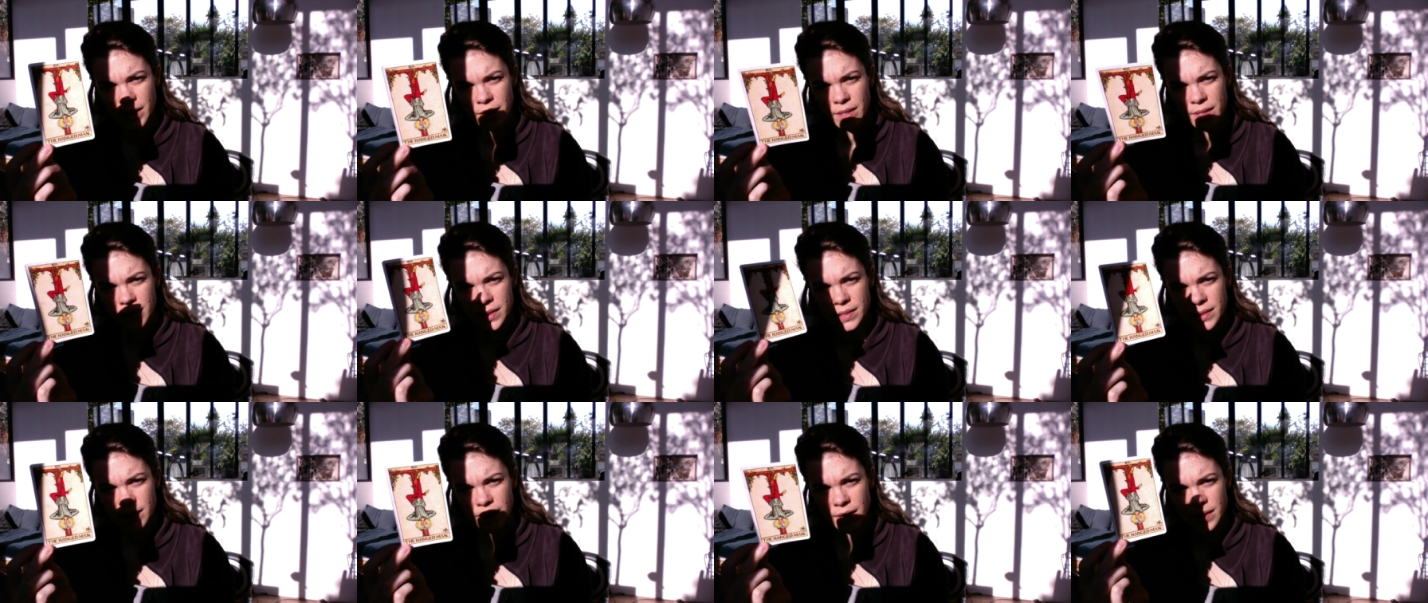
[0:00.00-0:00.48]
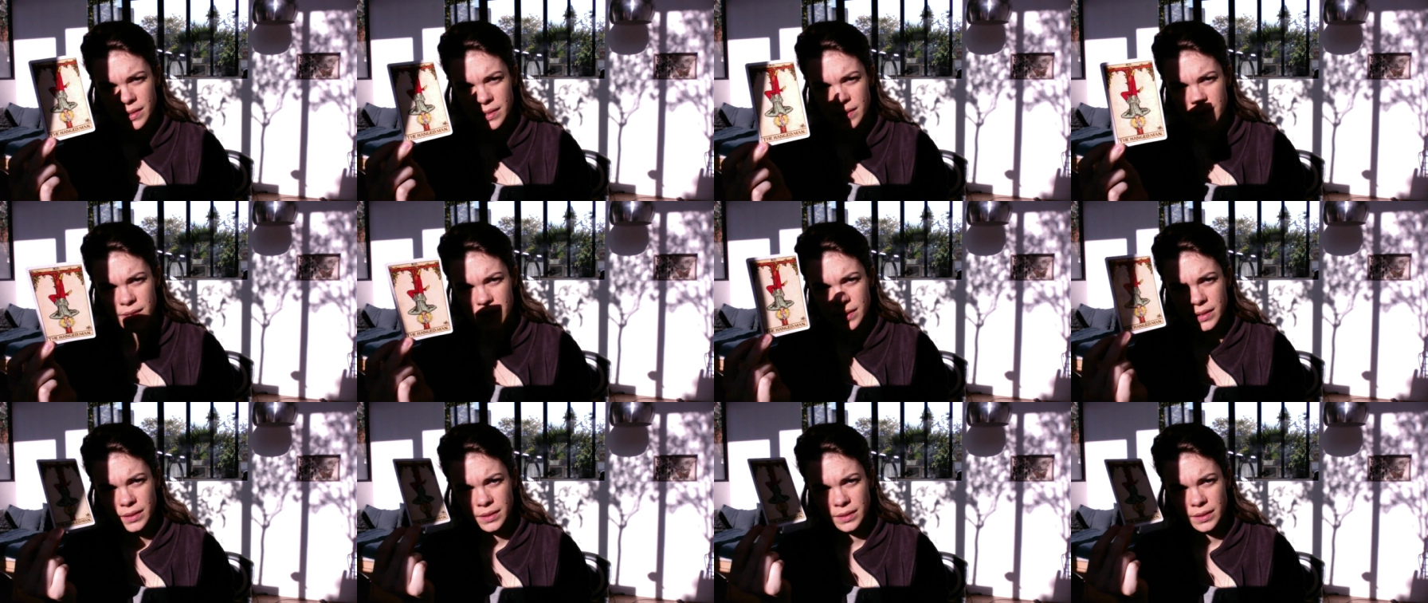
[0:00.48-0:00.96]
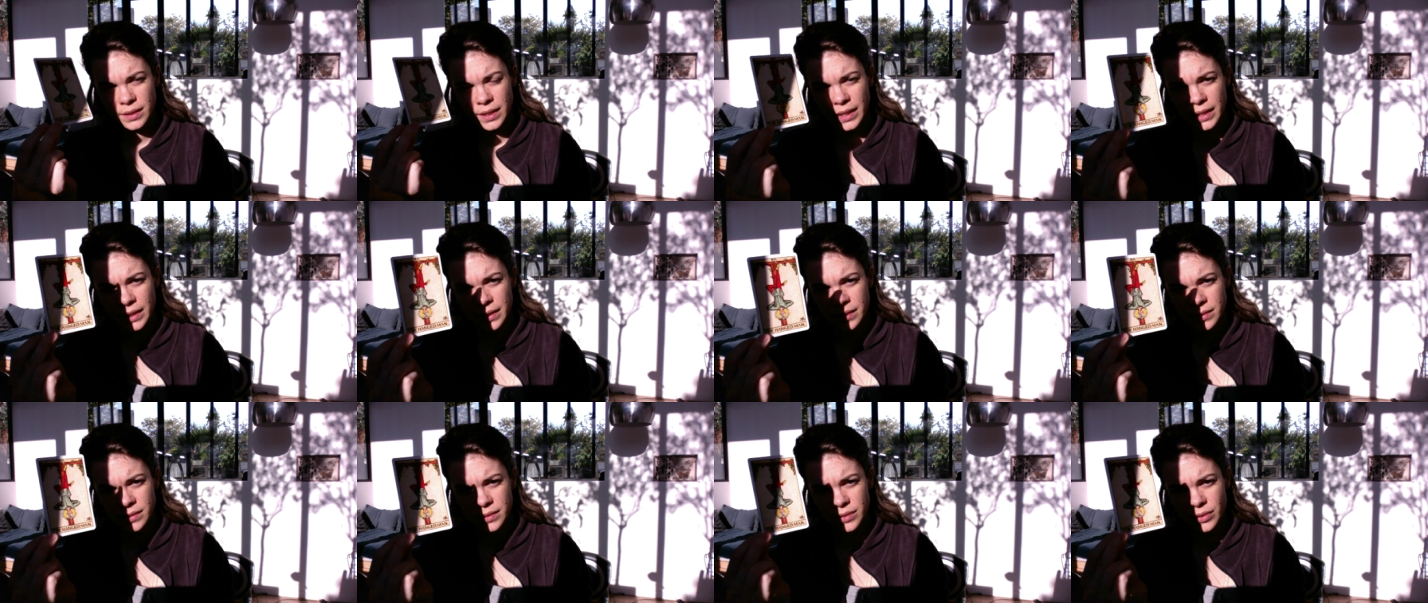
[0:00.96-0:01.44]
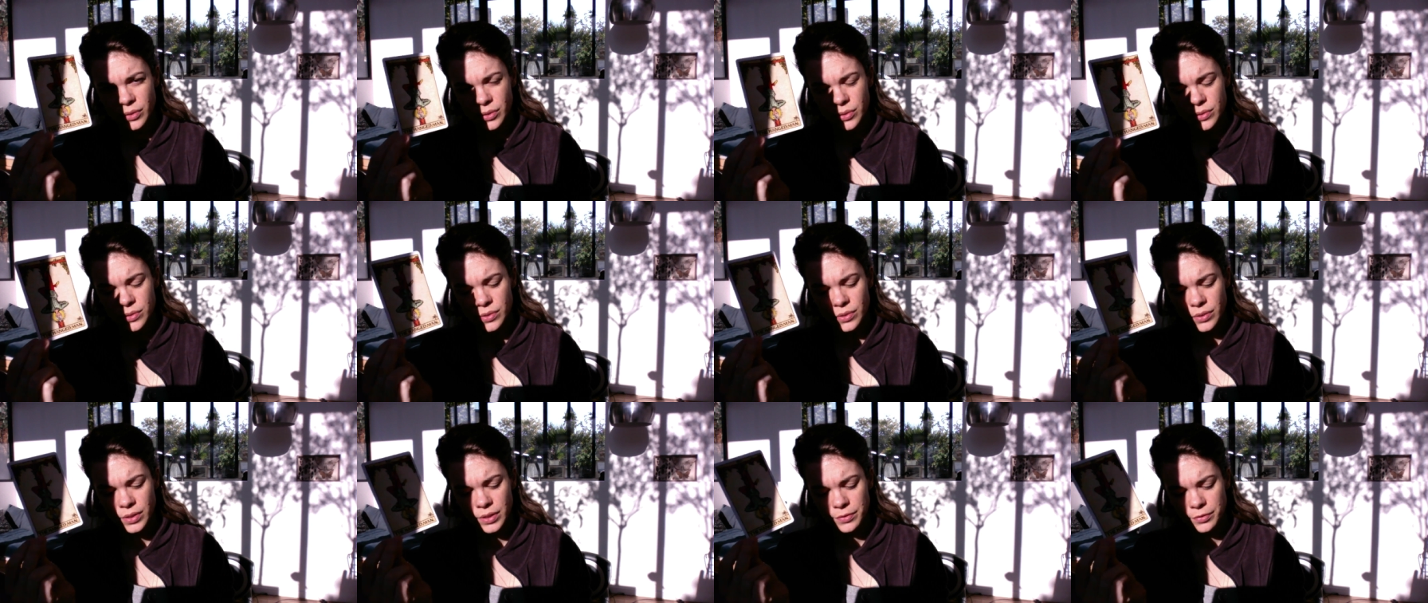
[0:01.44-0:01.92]
Stand still, and
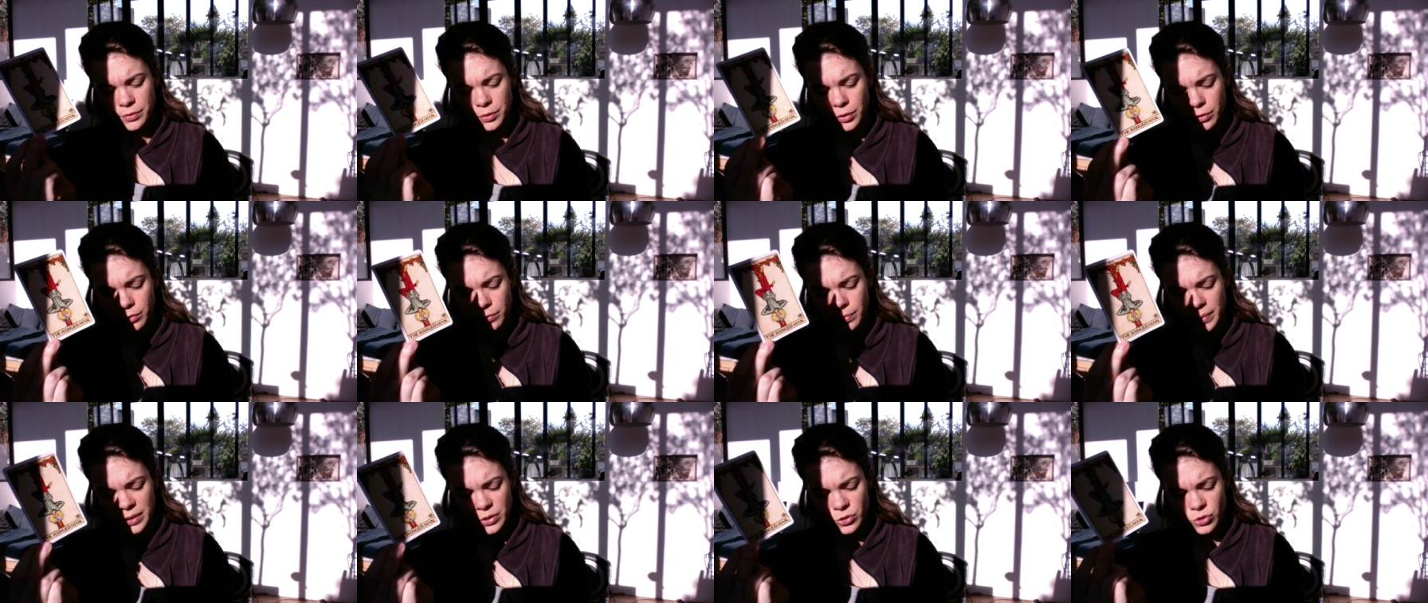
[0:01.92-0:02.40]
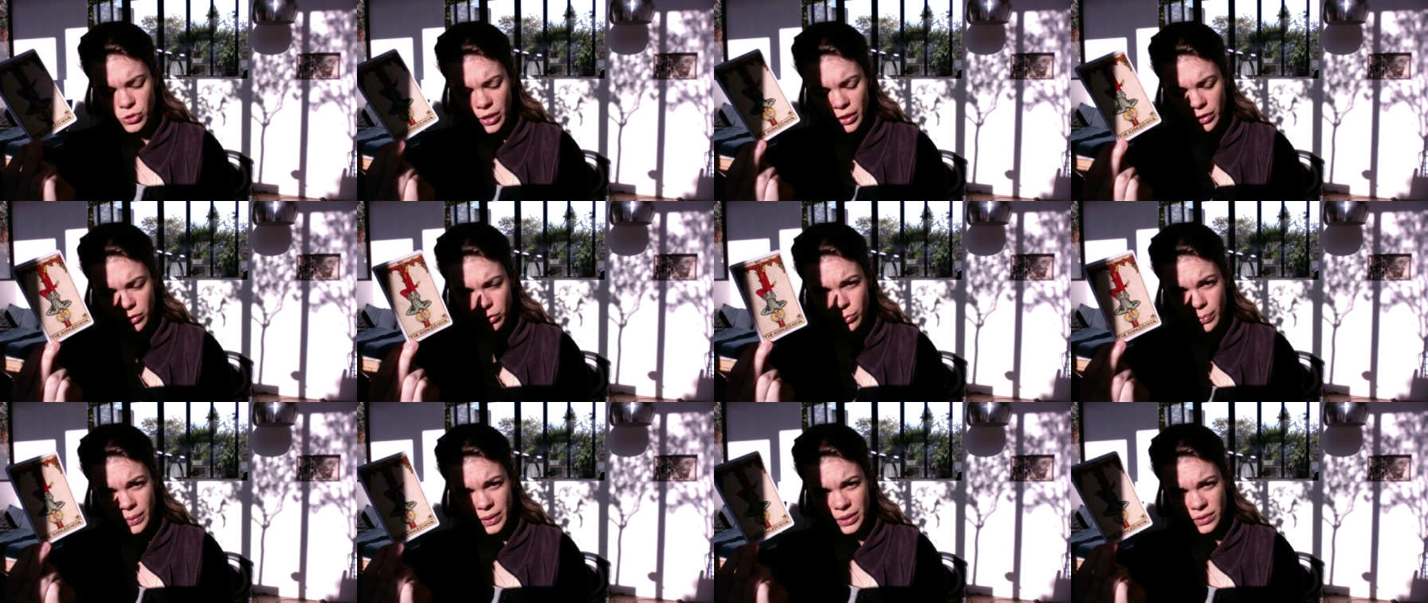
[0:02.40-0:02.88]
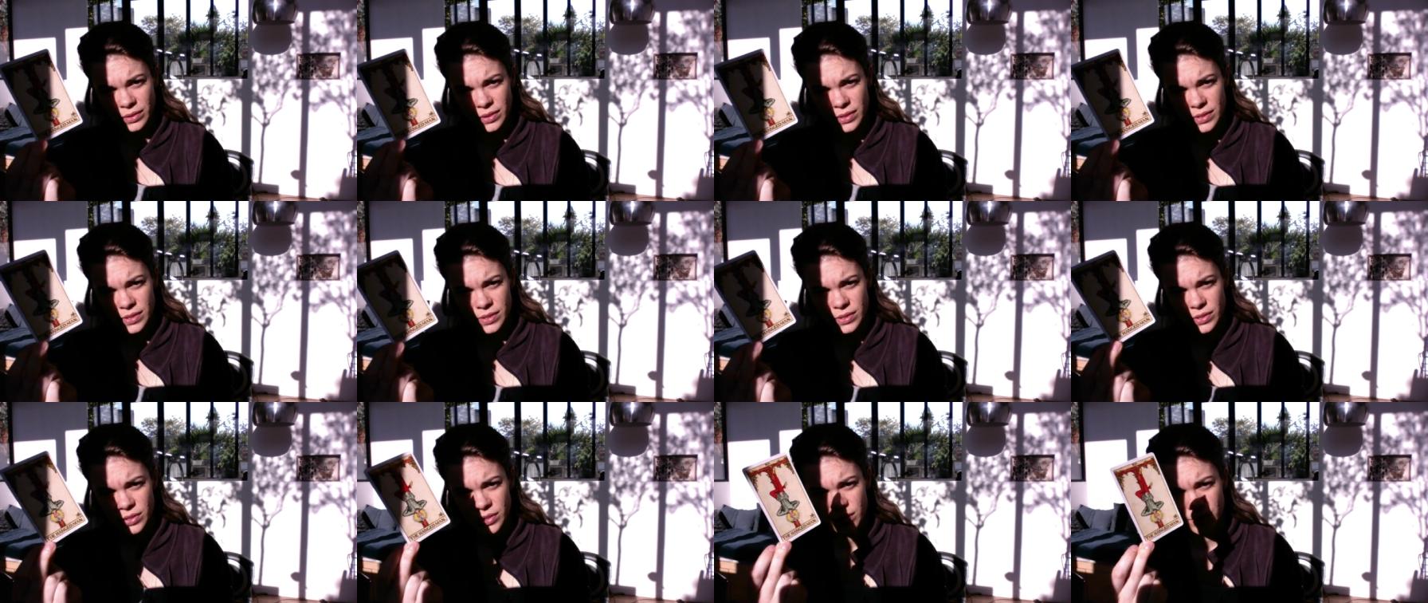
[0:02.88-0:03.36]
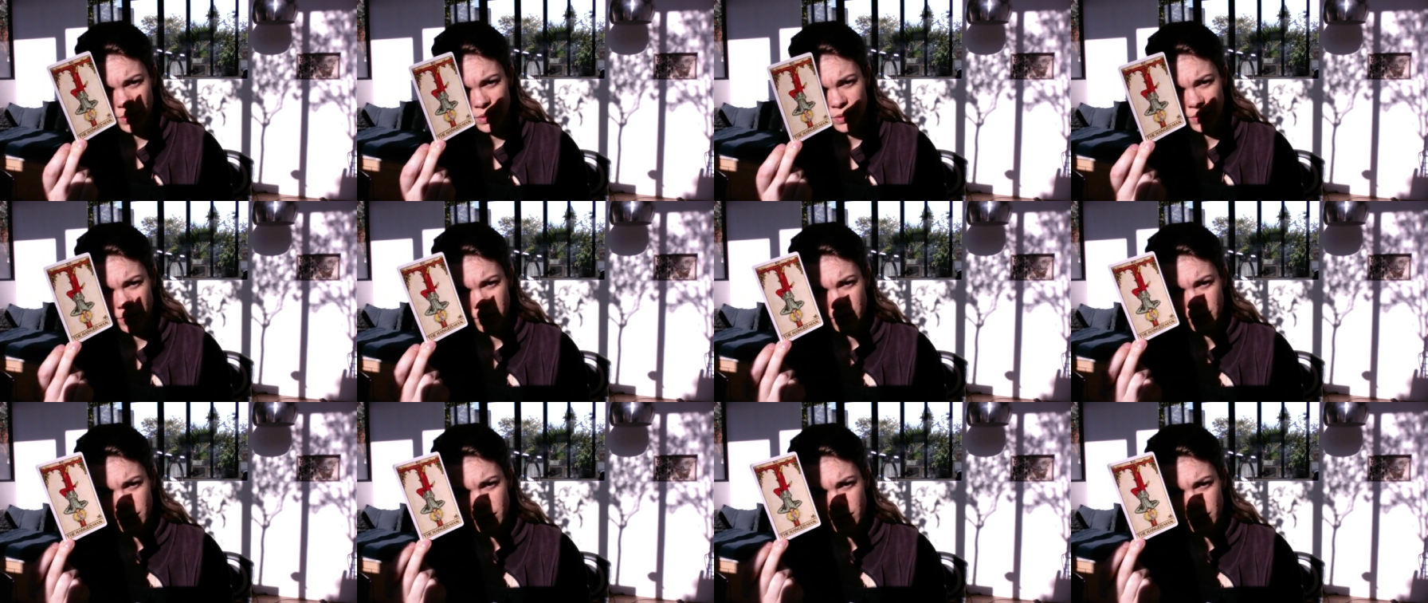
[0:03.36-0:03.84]
also if you've been trying to make a decision,